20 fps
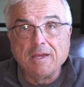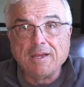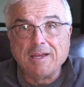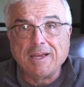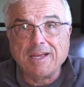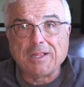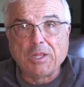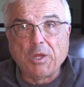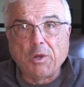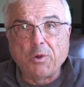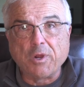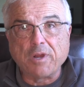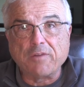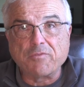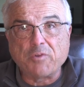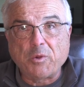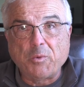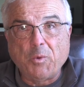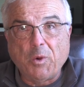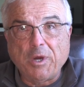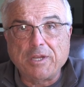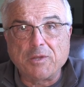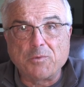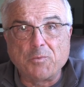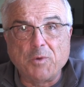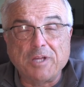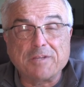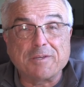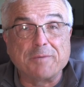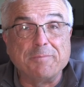Hello everyone and
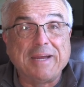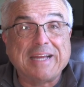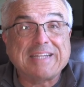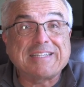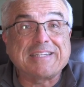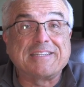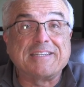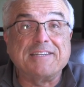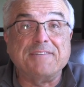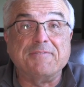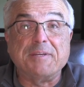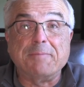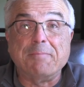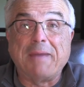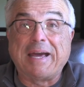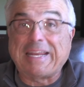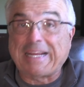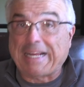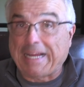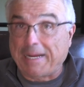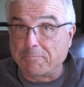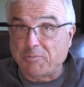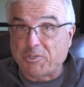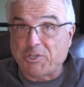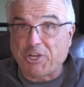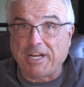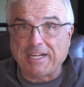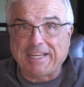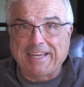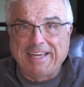welcome back to TV Medic. I'm
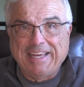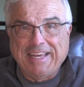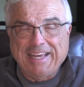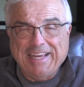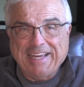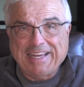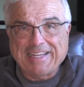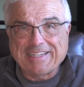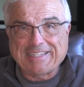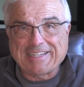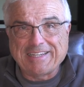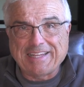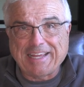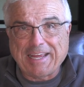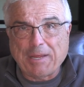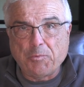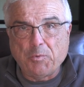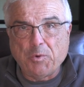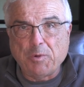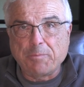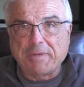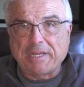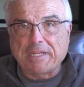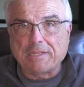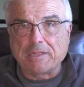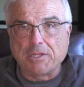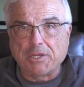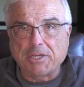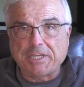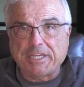Chuck, and today we'll be
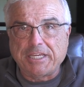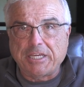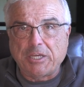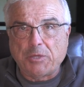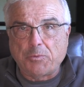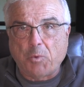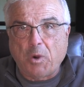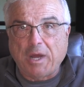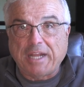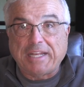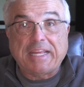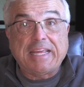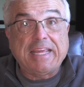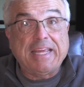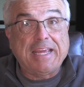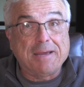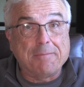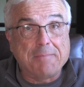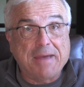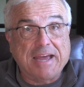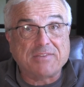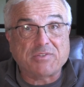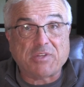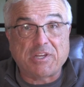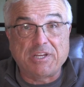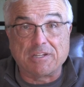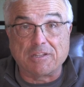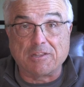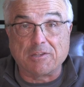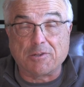looking at what EMS
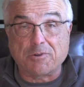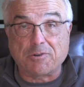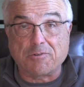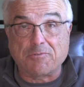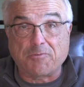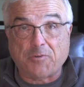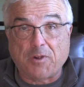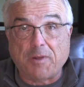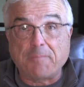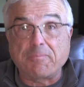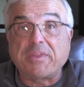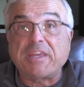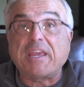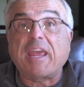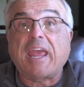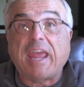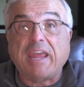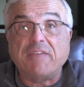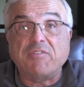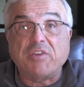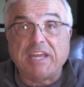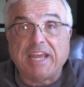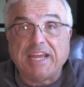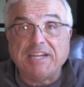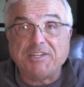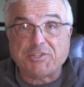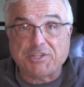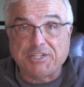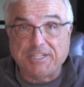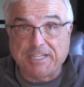can learn from the
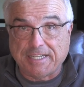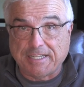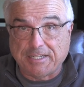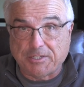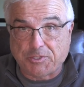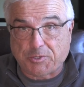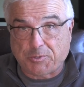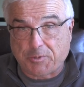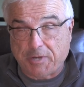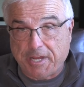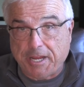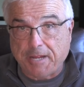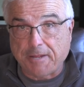aviation industry.